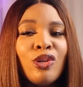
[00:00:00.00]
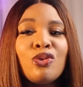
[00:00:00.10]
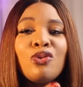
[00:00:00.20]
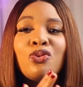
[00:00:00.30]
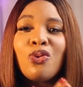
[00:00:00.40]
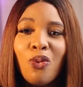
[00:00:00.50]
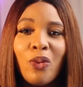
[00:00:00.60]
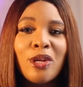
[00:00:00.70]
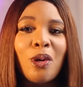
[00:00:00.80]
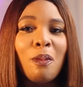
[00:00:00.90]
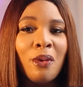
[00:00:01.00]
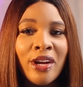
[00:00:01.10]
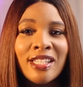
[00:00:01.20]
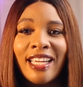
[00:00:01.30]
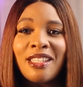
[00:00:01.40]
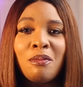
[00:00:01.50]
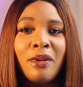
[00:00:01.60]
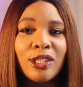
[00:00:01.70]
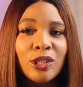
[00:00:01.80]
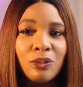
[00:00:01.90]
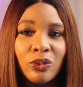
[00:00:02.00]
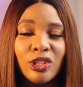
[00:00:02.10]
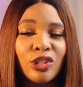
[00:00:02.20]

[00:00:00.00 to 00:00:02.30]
You know when your parents are in the best mood.